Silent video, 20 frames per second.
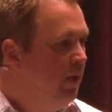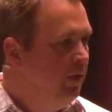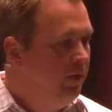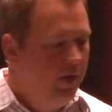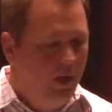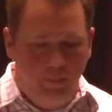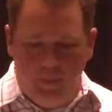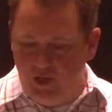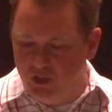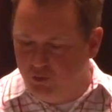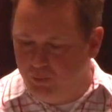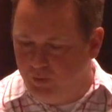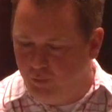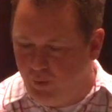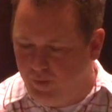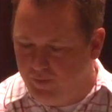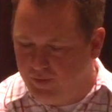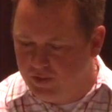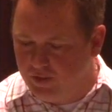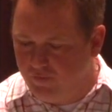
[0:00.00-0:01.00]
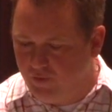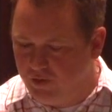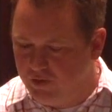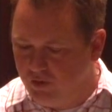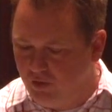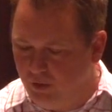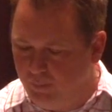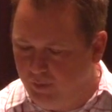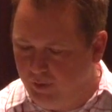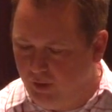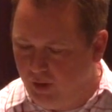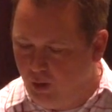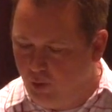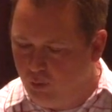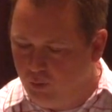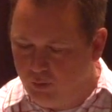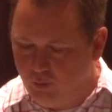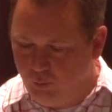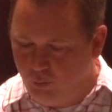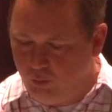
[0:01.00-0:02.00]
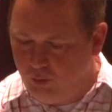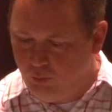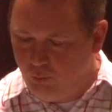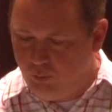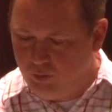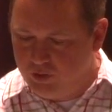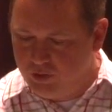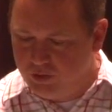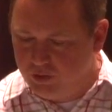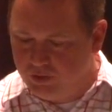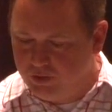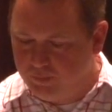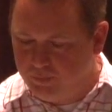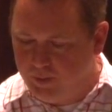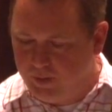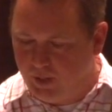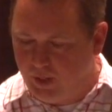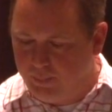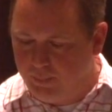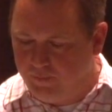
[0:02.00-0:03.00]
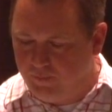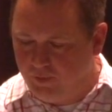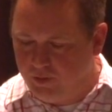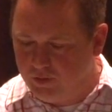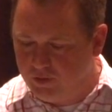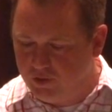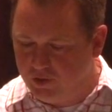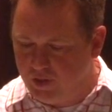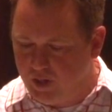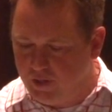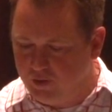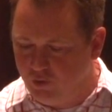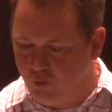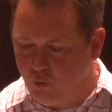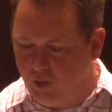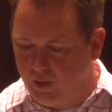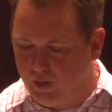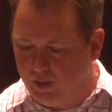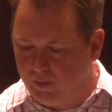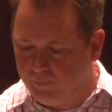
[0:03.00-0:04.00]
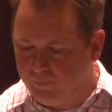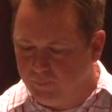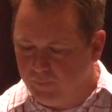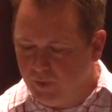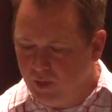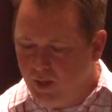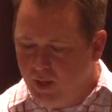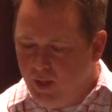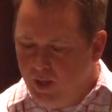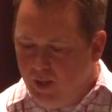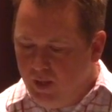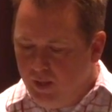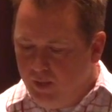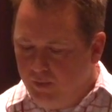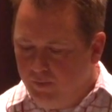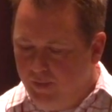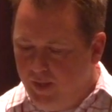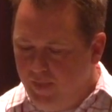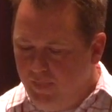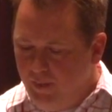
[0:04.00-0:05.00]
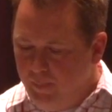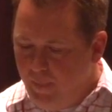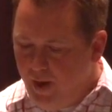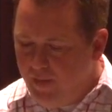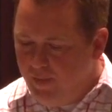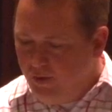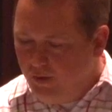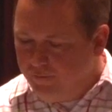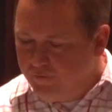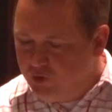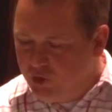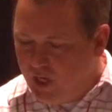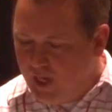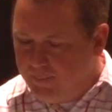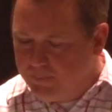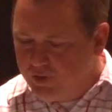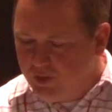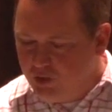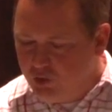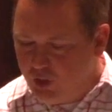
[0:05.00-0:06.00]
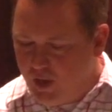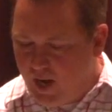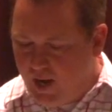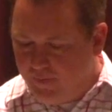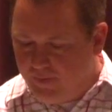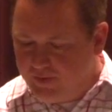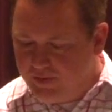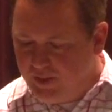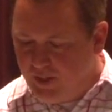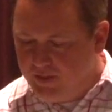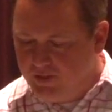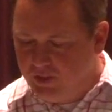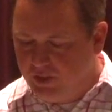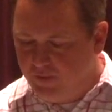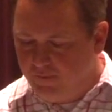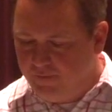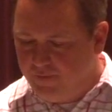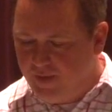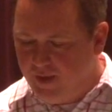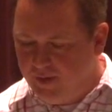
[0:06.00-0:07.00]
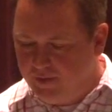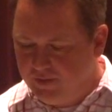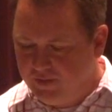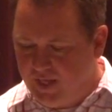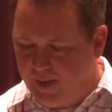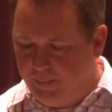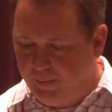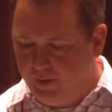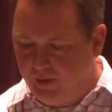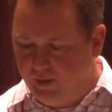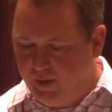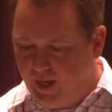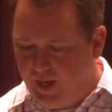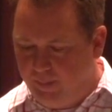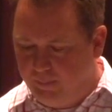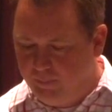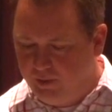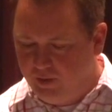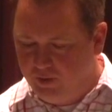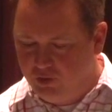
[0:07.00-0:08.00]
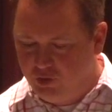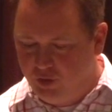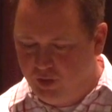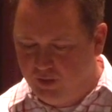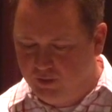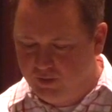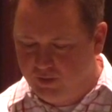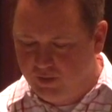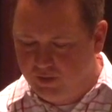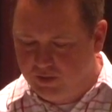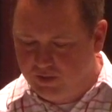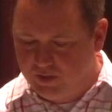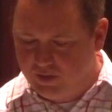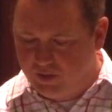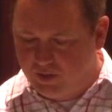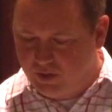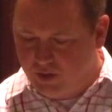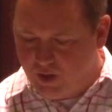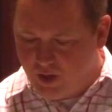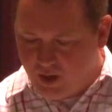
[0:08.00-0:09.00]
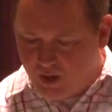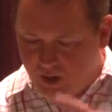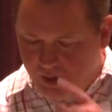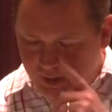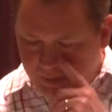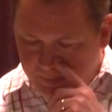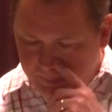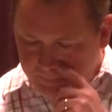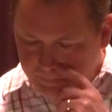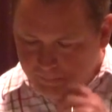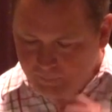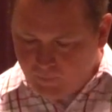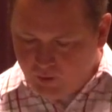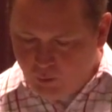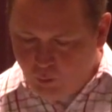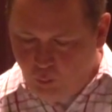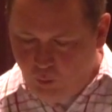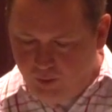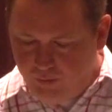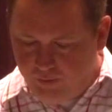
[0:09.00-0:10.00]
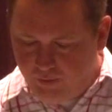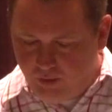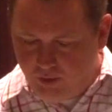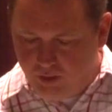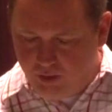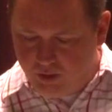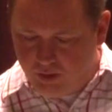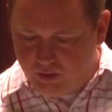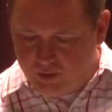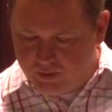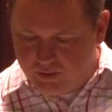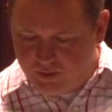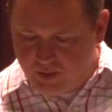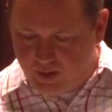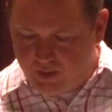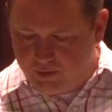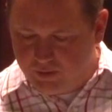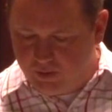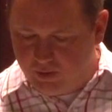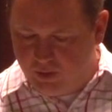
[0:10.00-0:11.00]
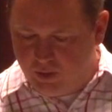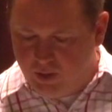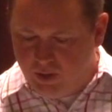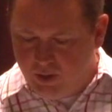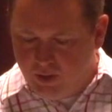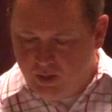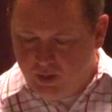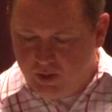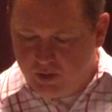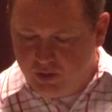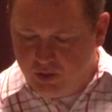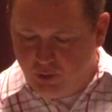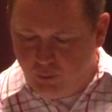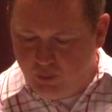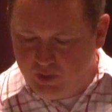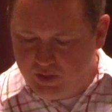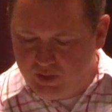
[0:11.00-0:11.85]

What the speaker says: Now, Benjamin read this verse a little bit ago, and we'll pick it up in verse 20. Then the mother of James and John, the sons of Zebedee, came to Jesus with her sons, and she